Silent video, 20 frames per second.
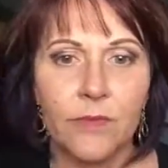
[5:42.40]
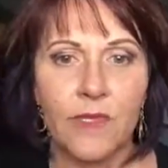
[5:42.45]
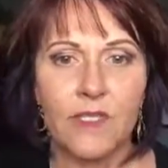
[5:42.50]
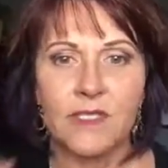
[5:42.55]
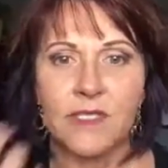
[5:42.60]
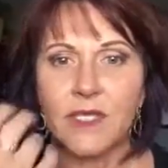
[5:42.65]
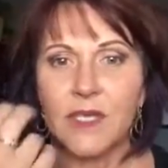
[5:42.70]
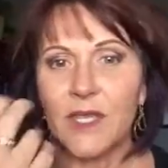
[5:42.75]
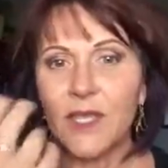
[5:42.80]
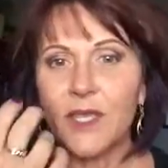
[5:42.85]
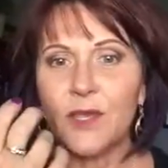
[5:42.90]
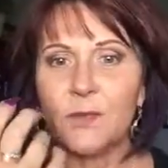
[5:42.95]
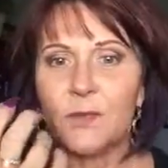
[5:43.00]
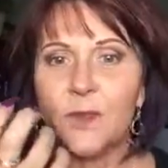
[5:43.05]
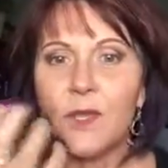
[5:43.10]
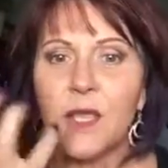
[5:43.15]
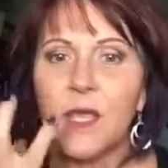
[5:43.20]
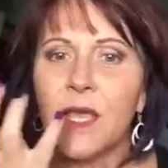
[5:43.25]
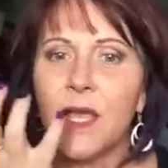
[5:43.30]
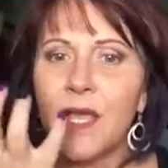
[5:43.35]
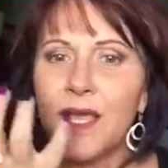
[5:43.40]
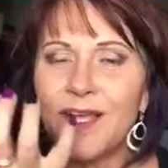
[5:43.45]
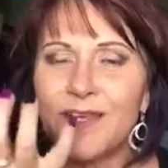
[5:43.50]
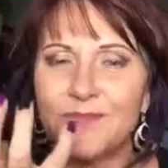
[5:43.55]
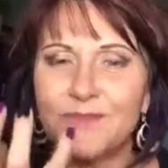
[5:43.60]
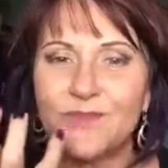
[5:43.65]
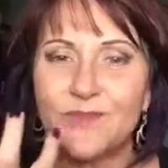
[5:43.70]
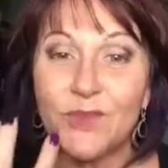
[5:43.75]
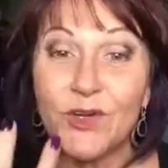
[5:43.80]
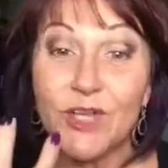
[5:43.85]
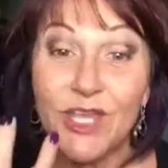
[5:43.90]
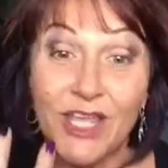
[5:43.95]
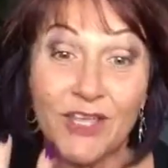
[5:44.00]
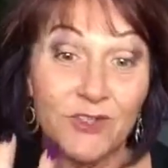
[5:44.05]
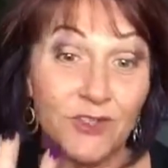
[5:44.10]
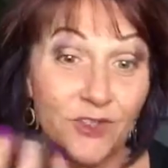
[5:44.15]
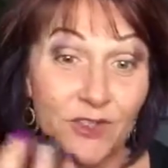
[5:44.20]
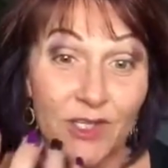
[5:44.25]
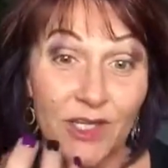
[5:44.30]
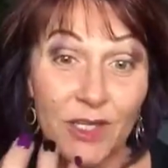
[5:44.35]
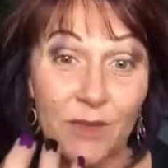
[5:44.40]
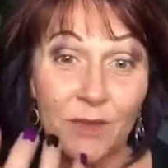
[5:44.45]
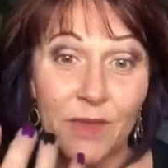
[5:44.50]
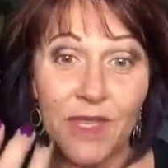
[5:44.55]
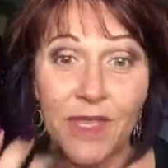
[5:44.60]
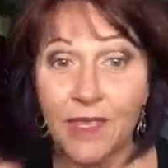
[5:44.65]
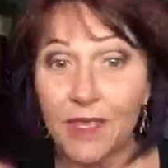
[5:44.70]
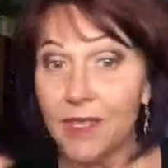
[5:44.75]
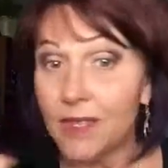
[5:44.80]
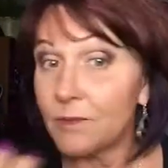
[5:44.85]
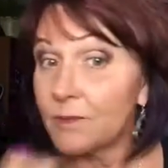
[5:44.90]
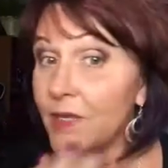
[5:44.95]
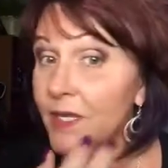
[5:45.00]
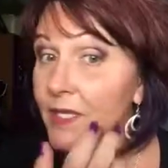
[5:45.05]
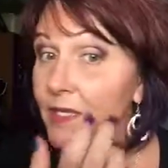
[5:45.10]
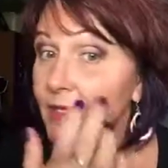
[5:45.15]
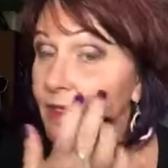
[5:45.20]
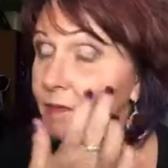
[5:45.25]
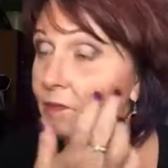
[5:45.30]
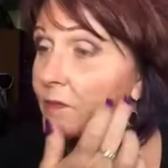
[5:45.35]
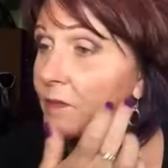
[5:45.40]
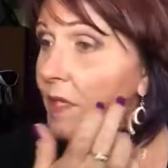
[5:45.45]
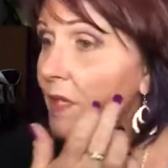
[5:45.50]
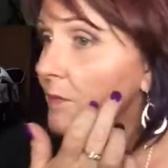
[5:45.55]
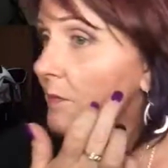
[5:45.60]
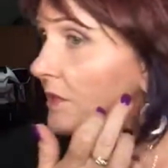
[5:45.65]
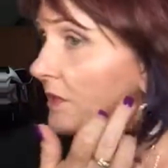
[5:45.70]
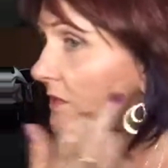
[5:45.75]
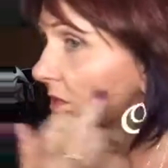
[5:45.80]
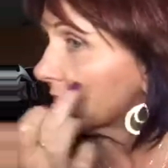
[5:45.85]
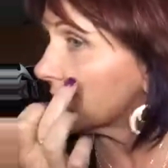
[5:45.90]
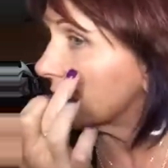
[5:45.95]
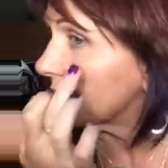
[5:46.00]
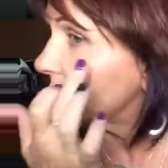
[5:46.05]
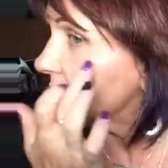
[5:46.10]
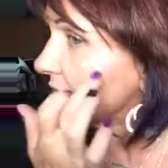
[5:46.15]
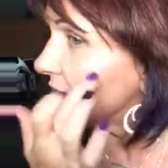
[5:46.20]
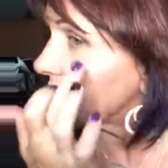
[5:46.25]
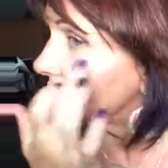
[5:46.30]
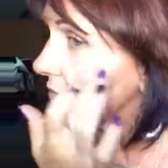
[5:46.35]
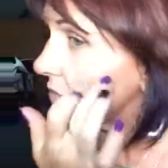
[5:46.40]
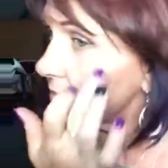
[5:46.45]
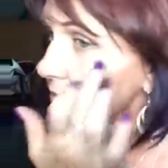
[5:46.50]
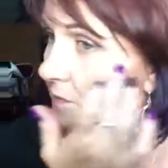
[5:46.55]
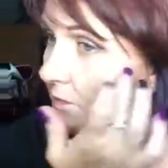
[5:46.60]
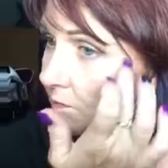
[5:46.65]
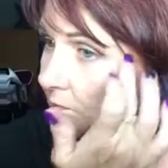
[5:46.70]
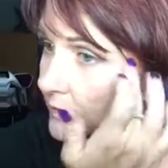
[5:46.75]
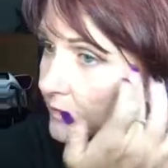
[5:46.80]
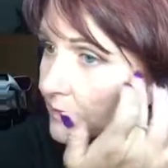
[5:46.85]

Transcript: It's going to help bring out your lip and make it appear a little bit fuller.